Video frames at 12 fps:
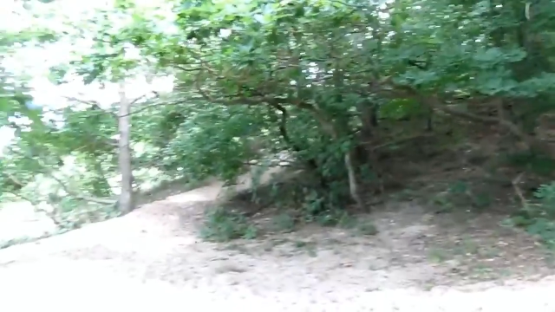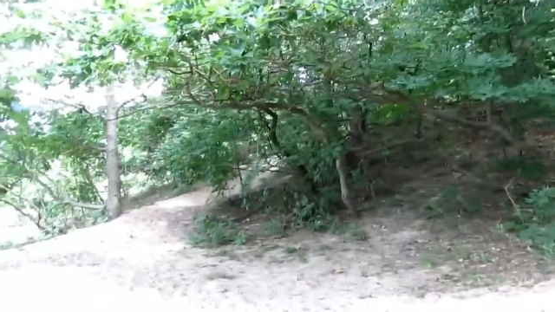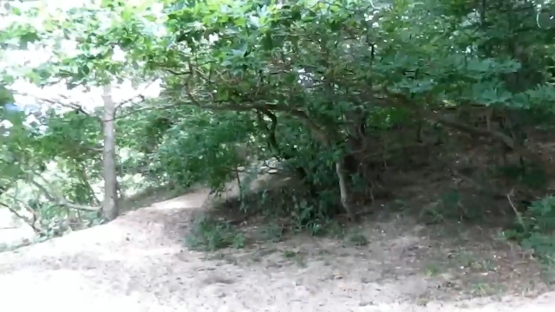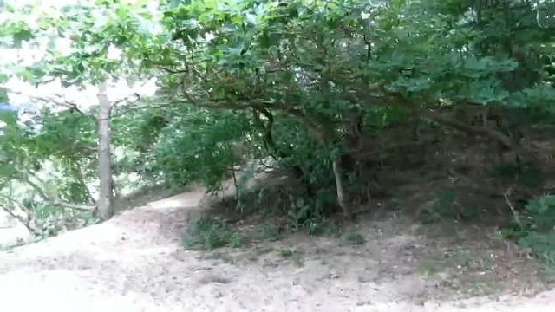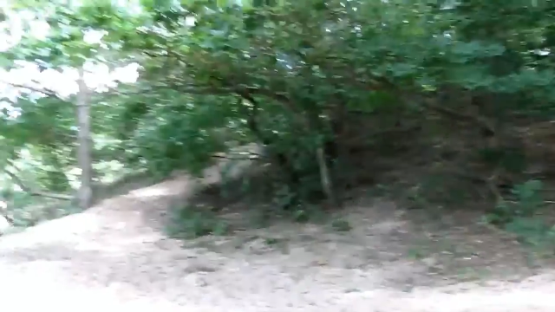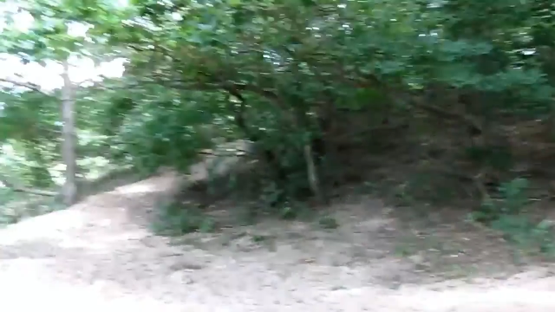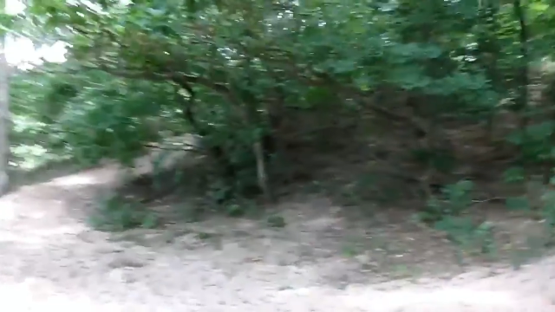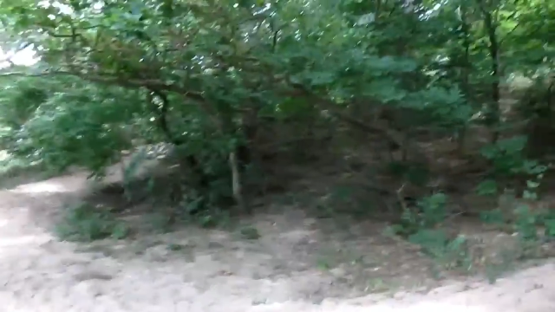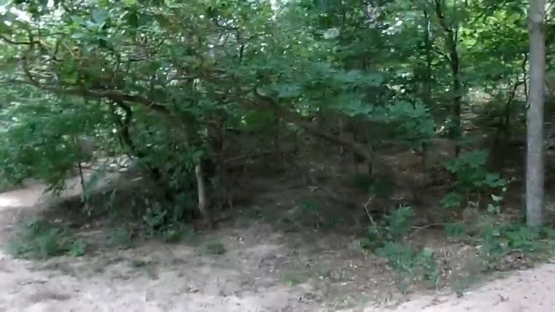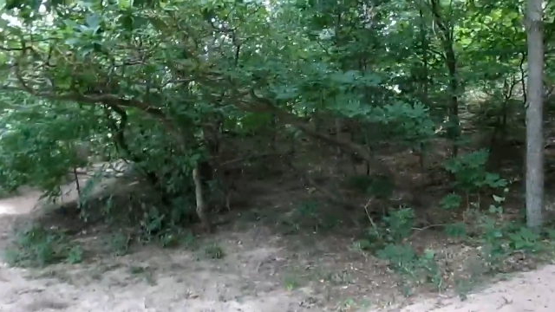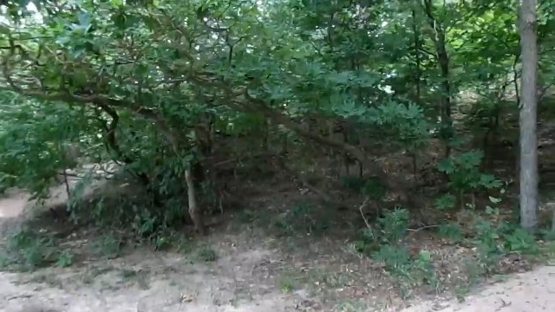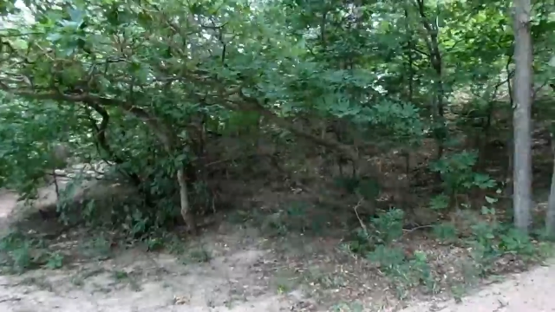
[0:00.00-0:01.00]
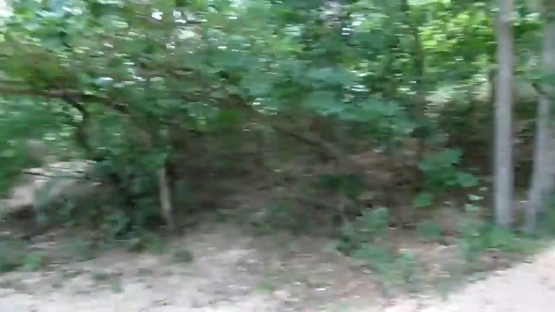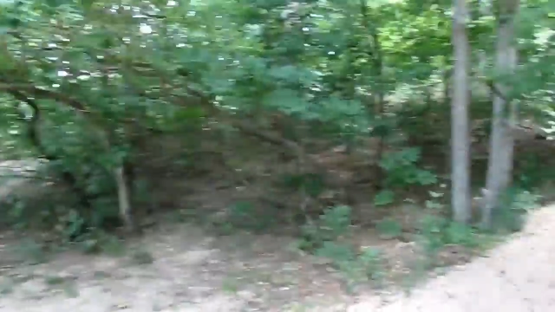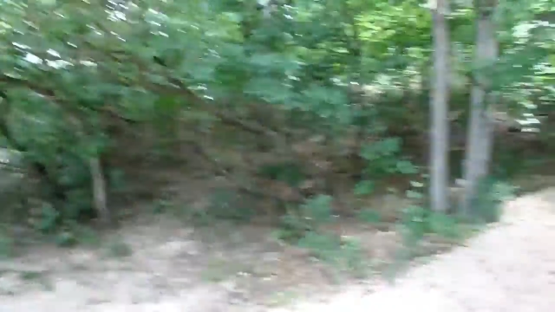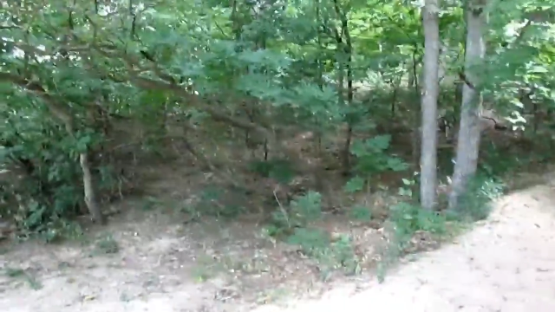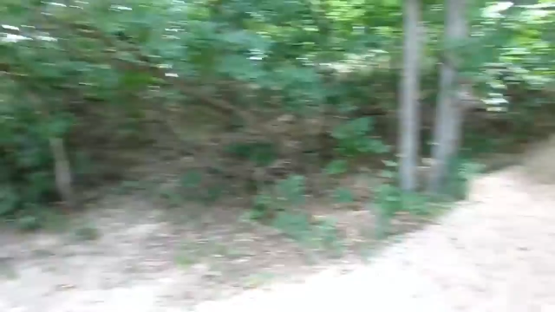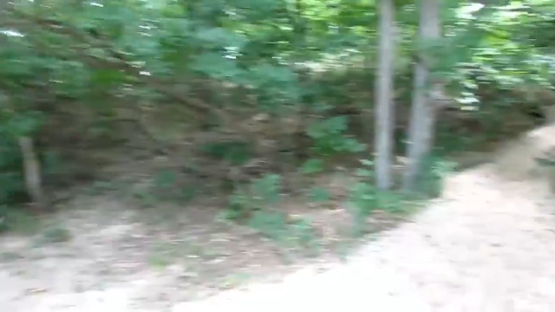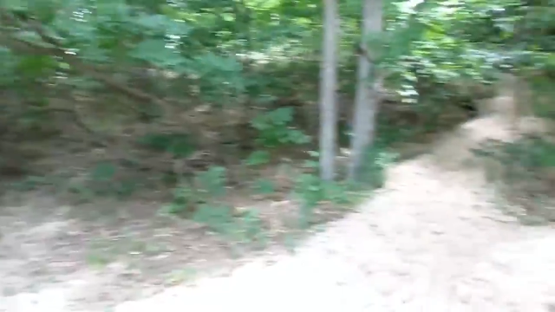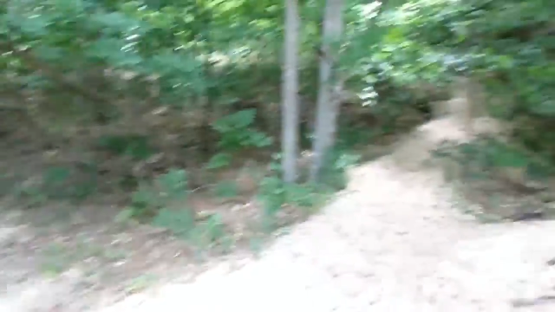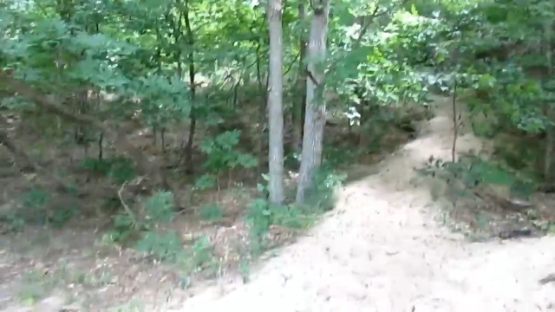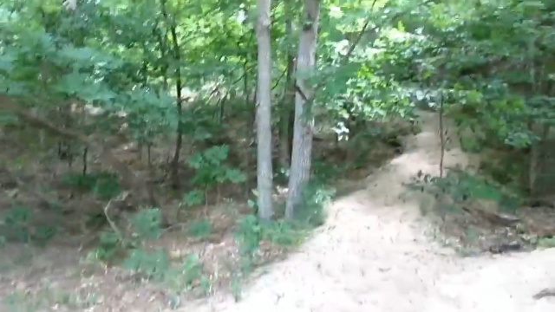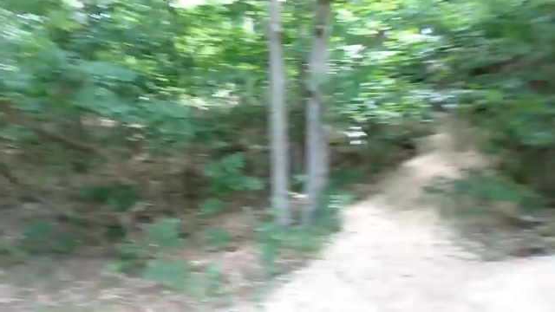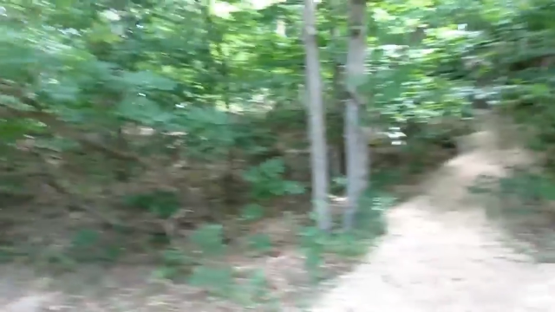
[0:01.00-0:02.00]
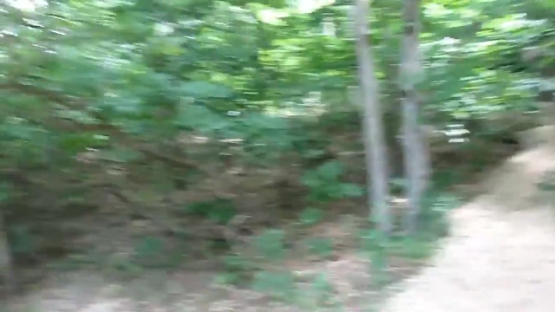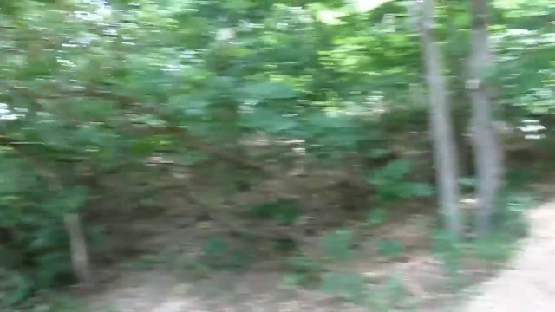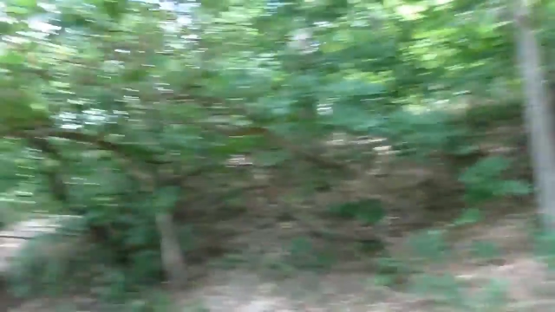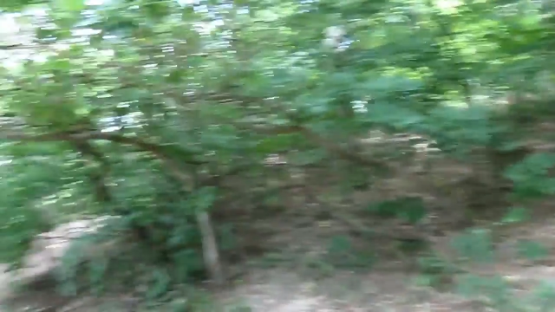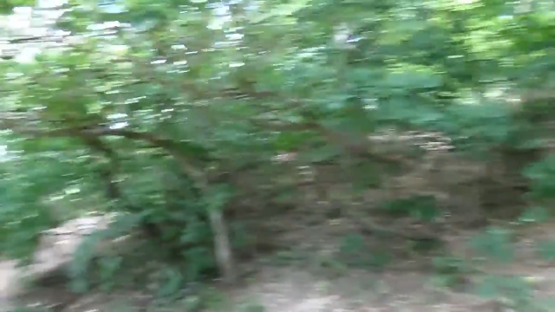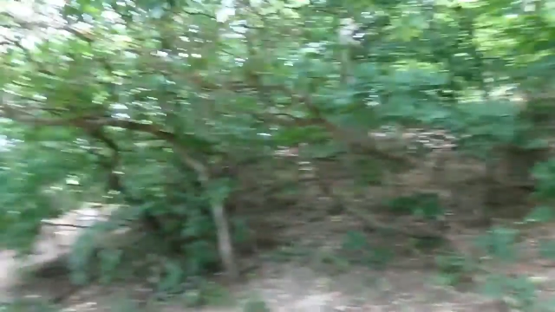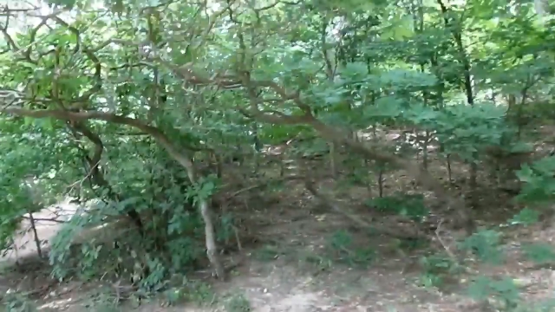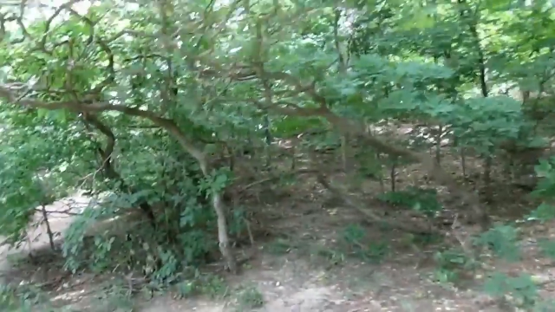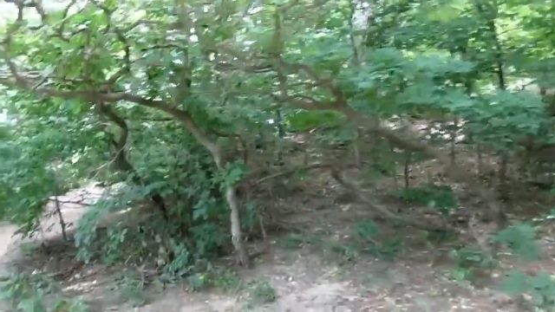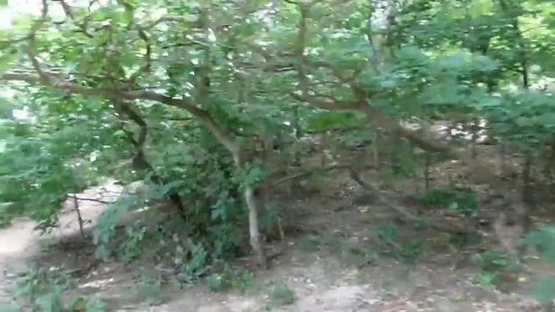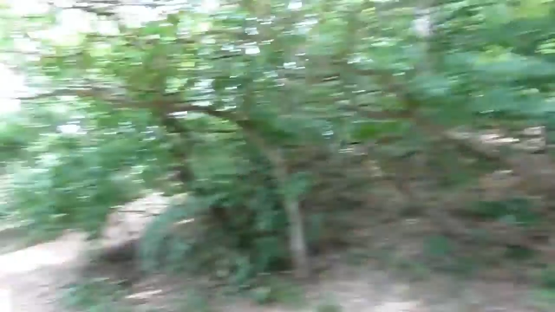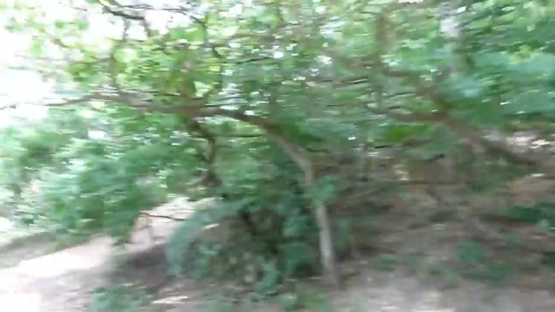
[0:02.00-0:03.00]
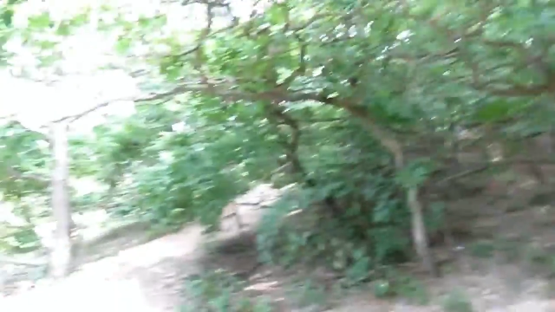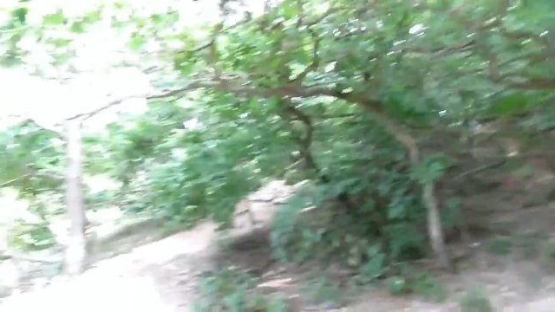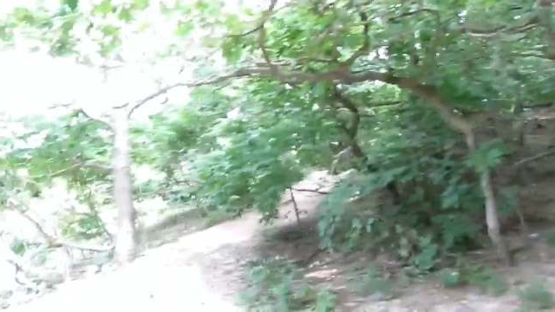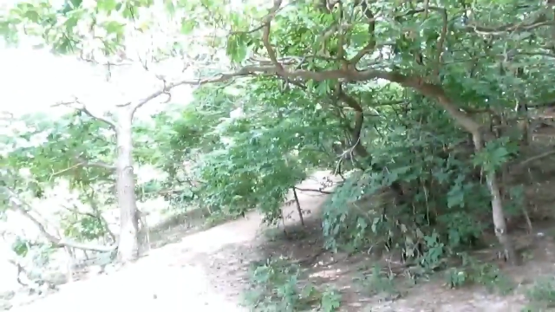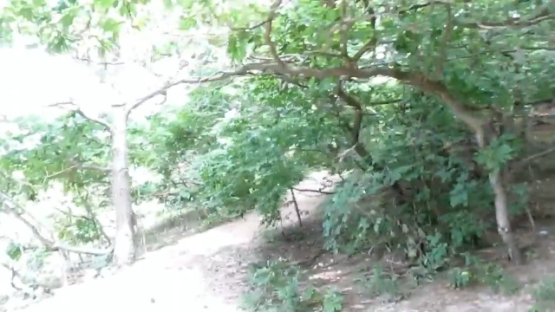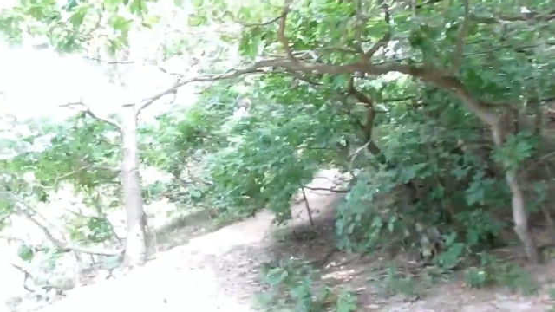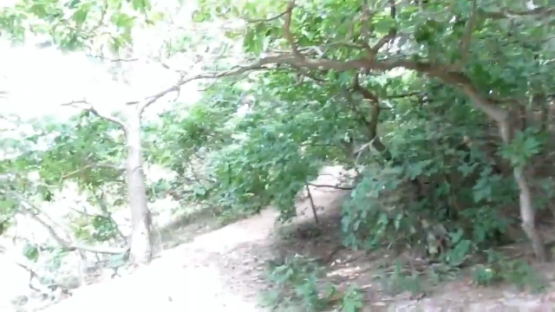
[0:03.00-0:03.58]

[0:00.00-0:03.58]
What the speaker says: (no speaker visible)